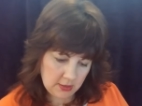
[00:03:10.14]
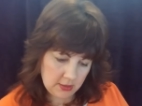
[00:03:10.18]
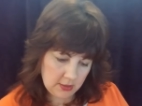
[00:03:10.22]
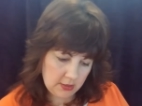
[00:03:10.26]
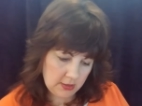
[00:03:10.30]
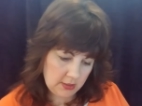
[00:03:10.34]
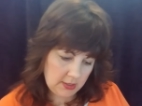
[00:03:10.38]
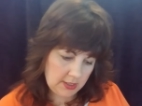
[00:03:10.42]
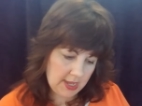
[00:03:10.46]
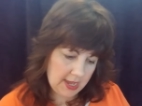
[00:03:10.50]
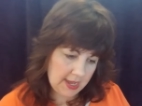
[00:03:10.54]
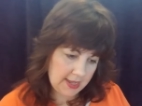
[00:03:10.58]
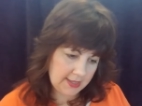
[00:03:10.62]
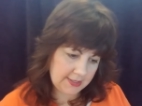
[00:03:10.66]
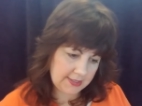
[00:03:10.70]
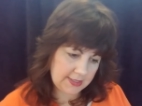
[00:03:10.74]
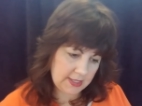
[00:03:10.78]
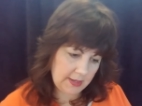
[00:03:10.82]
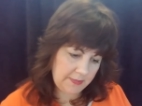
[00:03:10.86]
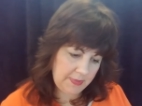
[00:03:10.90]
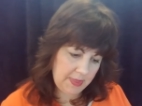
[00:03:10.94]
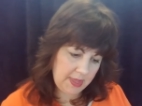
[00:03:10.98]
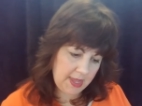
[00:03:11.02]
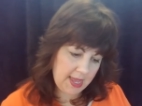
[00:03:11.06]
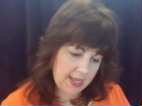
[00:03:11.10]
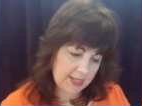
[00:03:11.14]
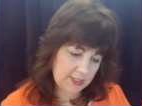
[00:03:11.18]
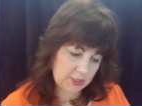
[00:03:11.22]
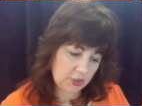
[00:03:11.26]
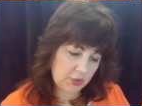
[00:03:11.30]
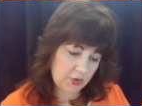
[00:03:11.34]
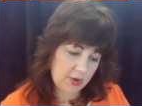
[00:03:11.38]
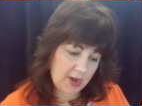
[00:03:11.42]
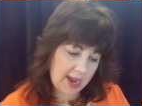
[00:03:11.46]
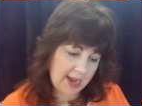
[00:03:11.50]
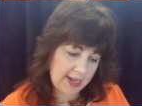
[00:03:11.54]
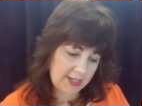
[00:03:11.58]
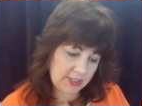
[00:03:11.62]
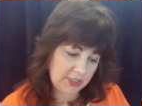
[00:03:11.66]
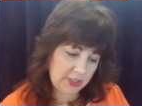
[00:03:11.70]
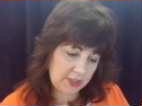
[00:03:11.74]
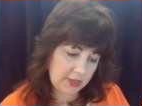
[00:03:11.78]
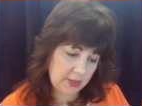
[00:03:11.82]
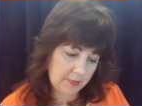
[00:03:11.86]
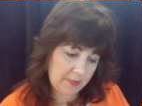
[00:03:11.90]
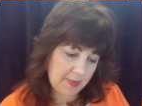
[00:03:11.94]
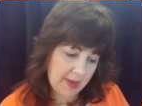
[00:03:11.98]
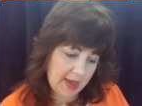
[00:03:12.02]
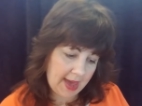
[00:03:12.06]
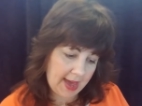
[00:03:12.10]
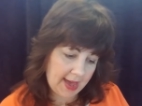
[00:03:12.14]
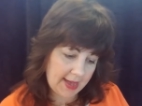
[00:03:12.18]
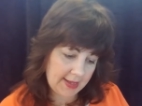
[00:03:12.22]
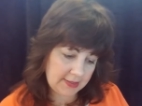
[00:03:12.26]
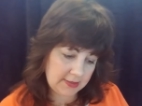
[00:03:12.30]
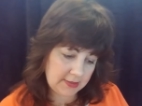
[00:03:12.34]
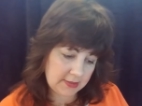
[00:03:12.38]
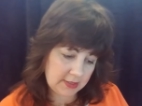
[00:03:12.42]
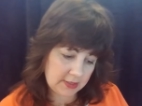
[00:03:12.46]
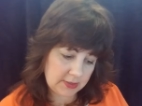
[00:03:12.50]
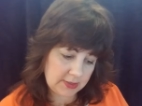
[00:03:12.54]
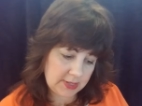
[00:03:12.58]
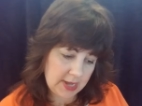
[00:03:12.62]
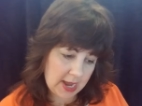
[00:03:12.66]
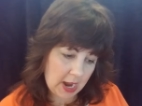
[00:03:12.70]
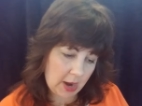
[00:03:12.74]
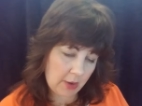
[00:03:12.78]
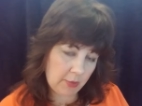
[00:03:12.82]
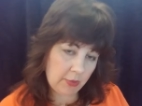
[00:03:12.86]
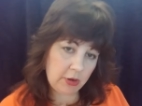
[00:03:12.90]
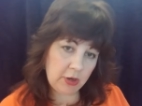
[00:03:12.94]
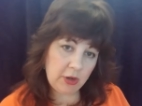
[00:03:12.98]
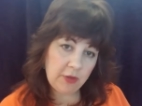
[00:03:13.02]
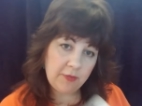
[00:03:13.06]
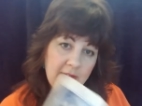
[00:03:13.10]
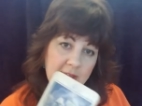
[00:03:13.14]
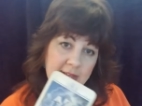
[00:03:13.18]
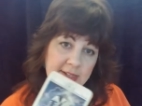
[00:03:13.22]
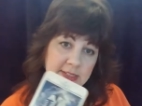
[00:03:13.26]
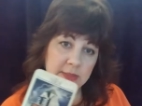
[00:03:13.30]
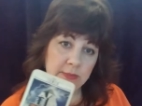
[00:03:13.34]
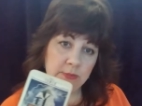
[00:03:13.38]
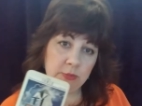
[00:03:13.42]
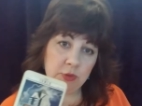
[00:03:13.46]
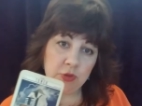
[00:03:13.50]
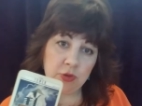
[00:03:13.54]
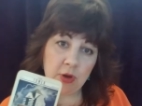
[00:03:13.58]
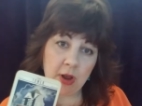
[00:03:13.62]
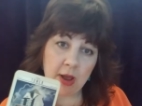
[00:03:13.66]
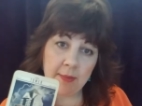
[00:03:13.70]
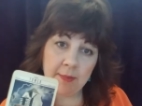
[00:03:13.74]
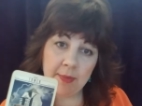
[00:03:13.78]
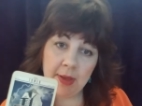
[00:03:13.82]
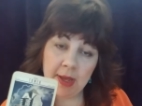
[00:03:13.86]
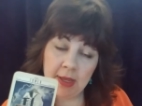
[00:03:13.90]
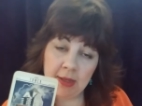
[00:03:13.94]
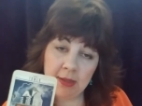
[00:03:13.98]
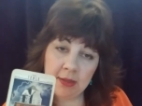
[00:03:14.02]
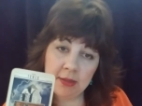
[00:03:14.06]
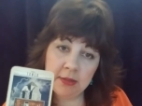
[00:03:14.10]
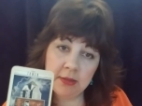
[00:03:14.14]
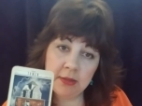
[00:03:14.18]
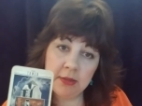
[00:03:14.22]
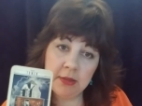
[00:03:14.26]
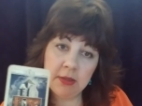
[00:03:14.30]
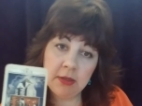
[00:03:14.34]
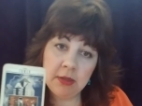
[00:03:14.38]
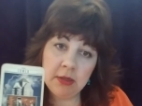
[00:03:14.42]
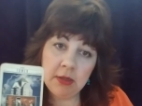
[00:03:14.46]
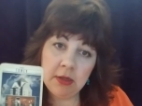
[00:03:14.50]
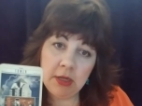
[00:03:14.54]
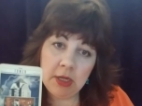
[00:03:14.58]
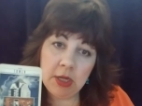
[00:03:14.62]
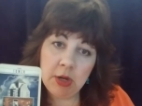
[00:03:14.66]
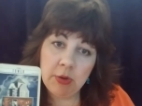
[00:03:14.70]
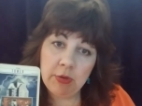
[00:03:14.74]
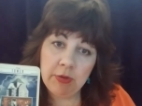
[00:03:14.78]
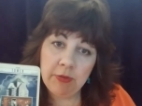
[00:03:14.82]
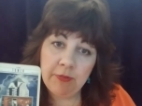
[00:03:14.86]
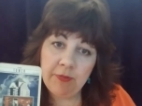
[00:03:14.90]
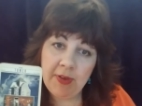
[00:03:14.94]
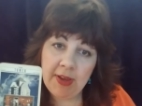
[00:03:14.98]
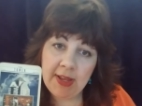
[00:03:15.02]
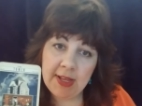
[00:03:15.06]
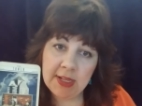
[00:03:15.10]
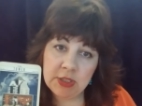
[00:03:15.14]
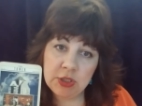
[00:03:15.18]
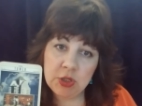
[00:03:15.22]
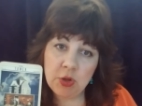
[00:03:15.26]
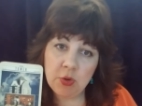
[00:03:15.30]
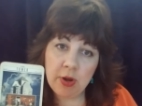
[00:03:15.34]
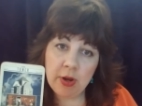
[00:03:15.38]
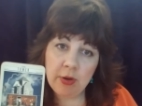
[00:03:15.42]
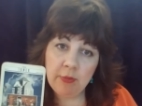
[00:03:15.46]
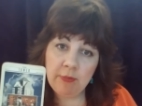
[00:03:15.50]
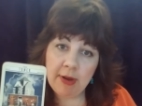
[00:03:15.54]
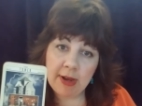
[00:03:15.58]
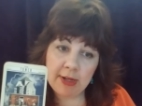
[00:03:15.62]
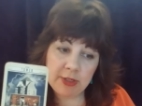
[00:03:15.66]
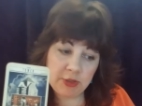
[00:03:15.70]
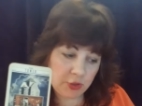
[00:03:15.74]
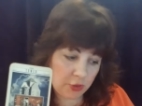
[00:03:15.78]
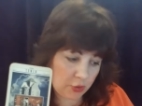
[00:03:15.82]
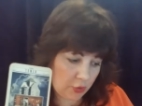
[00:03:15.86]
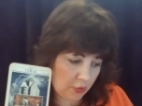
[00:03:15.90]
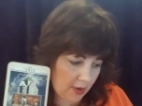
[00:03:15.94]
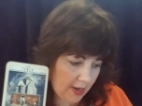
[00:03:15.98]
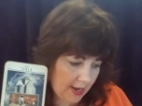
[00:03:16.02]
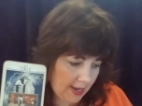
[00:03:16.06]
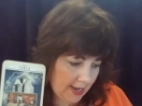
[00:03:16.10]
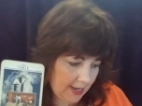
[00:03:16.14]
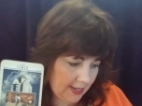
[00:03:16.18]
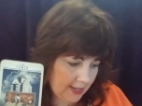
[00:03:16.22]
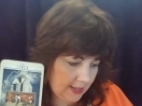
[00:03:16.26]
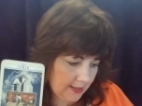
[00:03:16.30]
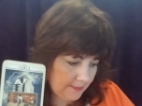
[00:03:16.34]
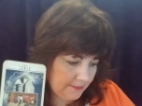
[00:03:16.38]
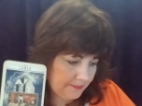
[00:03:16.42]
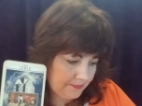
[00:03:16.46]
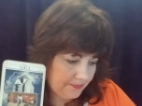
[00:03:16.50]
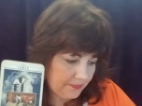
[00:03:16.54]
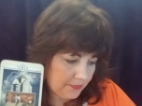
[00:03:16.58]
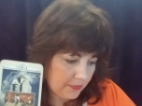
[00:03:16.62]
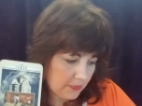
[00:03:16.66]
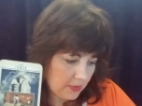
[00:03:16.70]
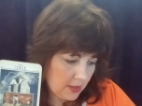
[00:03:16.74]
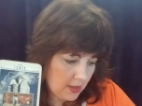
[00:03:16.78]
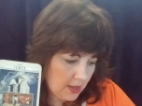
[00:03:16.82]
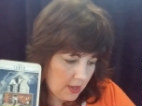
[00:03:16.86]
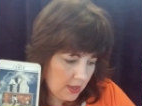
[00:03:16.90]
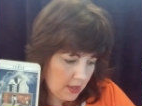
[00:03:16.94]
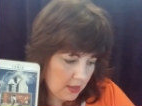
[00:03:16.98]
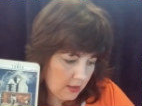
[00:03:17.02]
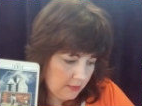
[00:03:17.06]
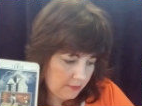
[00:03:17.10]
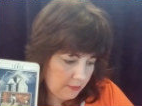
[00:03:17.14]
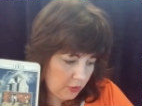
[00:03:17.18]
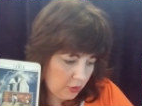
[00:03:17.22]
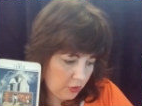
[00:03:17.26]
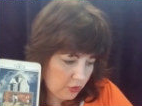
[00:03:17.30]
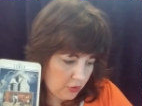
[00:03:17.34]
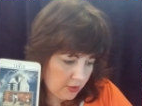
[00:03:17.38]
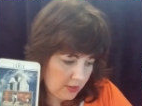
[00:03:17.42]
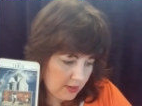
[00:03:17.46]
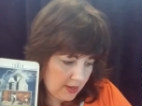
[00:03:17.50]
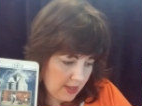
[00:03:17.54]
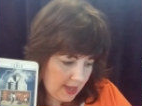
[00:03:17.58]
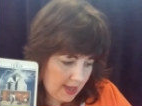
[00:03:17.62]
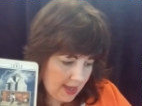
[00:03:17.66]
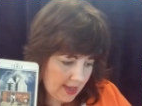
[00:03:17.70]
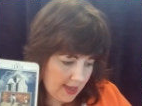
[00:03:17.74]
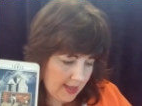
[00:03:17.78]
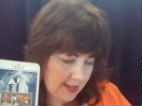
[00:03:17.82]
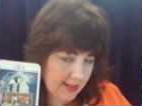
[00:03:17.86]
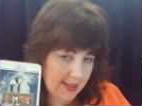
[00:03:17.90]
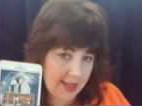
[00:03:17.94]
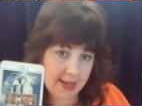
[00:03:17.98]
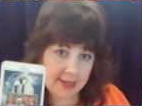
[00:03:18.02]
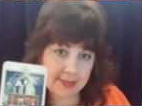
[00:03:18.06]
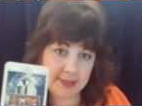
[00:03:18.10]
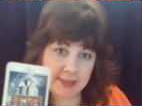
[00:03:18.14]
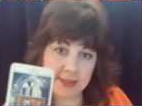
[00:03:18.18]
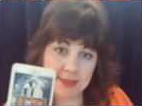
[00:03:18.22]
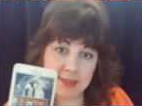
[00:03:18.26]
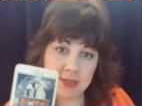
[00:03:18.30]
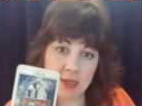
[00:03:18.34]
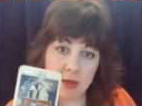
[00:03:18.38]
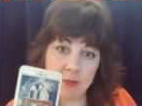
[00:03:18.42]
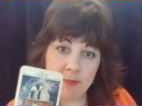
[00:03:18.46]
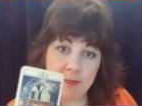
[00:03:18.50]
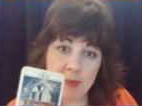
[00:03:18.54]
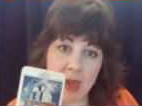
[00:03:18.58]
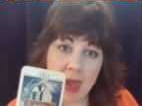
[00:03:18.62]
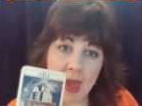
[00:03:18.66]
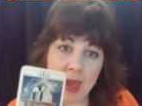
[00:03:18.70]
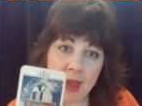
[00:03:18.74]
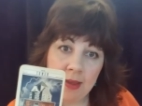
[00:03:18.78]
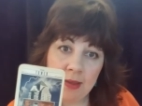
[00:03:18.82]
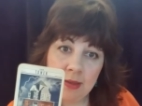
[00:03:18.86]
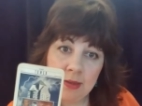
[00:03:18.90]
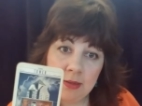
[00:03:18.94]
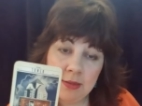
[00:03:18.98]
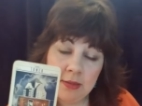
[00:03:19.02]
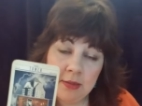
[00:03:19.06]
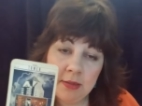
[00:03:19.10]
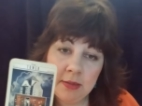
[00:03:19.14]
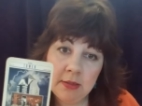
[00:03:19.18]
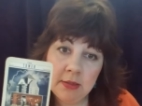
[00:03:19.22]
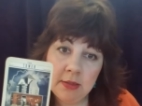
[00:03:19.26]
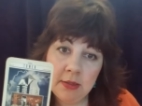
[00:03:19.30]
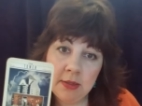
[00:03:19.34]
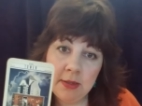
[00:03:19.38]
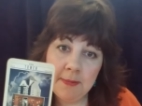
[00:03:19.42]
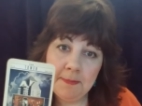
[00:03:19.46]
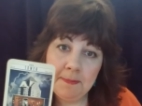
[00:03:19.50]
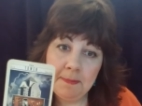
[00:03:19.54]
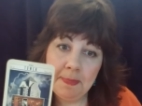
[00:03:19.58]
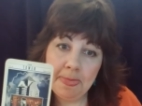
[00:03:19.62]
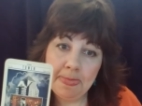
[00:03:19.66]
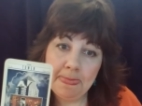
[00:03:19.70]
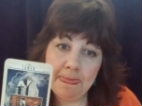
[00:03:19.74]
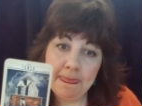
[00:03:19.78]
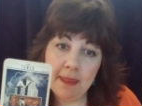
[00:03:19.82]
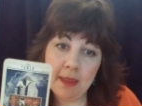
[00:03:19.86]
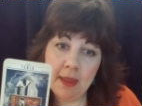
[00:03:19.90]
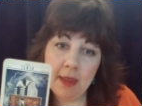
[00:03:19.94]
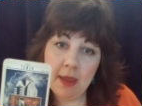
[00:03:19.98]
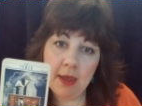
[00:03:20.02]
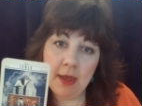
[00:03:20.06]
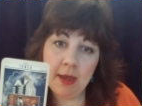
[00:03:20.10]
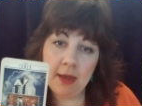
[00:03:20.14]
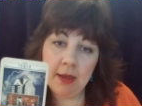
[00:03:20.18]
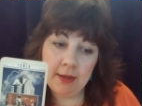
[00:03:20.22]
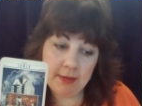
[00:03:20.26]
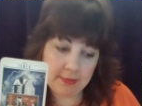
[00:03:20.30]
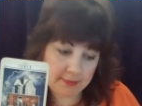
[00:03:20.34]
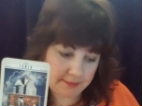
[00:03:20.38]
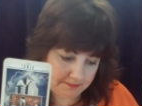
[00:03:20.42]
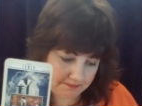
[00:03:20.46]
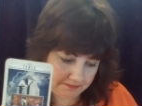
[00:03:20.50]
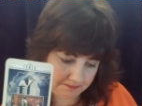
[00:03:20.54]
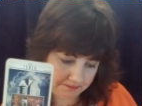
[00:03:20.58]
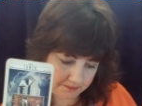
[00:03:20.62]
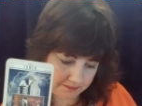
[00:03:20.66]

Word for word: Yeah, something has crashed in the past. The tower, you've had some drama. You know, with Venus going retrograde, um, you could have had exes come back. Um,